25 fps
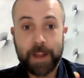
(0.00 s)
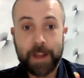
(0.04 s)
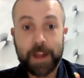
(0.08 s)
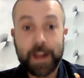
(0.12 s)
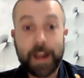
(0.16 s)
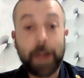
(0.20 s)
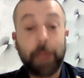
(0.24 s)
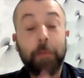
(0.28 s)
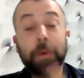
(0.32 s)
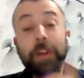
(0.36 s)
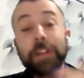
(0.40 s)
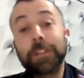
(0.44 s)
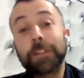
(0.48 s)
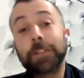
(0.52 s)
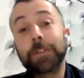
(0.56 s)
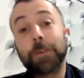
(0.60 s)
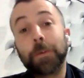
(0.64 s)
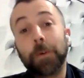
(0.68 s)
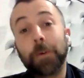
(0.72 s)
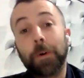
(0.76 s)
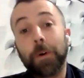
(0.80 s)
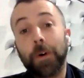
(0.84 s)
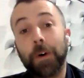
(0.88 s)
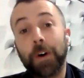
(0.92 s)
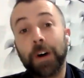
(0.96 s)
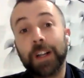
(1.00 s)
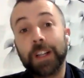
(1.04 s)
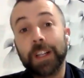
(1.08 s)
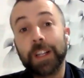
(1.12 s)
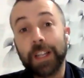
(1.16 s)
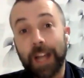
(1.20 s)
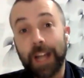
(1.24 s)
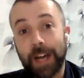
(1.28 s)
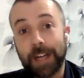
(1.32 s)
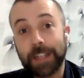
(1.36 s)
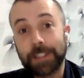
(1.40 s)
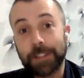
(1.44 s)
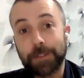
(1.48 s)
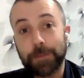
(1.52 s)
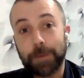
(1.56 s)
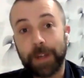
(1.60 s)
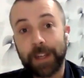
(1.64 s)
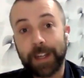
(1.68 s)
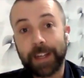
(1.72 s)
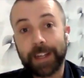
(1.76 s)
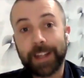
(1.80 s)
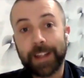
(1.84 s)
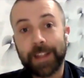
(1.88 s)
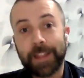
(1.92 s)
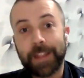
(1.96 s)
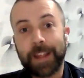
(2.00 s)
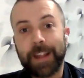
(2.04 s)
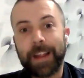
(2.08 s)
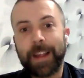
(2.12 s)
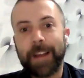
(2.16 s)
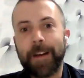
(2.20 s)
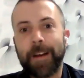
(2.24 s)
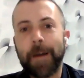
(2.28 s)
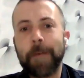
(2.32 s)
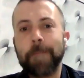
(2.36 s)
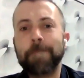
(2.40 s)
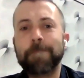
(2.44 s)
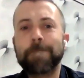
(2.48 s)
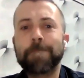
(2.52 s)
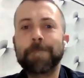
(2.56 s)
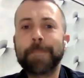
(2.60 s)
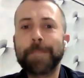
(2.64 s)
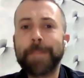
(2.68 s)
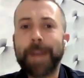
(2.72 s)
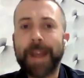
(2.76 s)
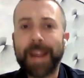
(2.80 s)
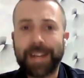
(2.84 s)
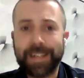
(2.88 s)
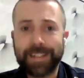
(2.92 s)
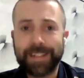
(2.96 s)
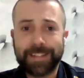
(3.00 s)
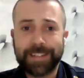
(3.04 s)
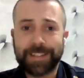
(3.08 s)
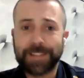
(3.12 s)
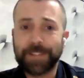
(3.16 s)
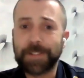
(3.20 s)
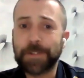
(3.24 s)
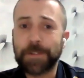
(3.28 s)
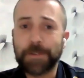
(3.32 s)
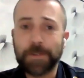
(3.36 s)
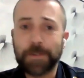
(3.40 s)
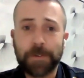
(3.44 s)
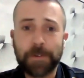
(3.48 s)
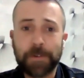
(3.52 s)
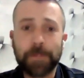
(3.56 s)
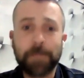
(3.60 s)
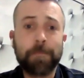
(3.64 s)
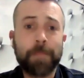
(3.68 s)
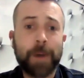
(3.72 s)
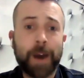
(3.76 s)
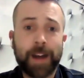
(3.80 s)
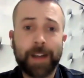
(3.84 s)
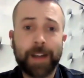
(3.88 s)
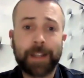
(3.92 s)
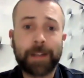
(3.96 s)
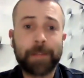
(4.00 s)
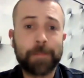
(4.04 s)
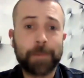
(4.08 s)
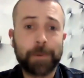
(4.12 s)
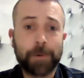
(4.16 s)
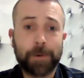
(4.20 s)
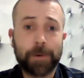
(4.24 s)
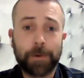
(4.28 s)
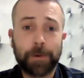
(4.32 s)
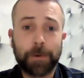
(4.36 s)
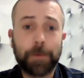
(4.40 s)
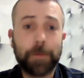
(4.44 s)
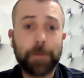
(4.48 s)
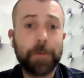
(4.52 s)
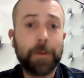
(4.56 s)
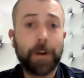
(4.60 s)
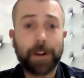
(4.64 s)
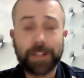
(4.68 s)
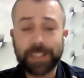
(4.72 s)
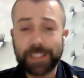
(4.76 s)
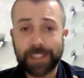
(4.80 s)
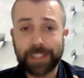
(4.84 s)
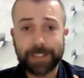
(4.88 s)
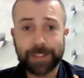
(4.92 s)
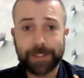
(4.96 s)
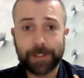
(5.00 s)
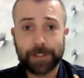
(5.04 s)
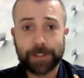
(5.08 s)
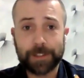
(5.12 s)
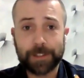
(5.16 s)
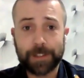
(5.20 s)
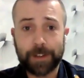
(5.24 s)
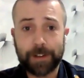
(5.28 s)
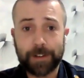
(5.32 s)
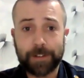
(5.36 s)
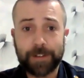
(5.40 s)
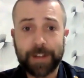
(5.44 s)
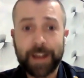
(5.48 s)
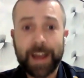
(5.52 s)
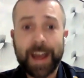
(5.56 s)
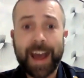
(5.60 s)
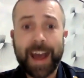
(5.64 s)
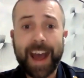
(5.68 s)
Now, we saw last week the amazing Sean Miley Moore, who knocked our socks off,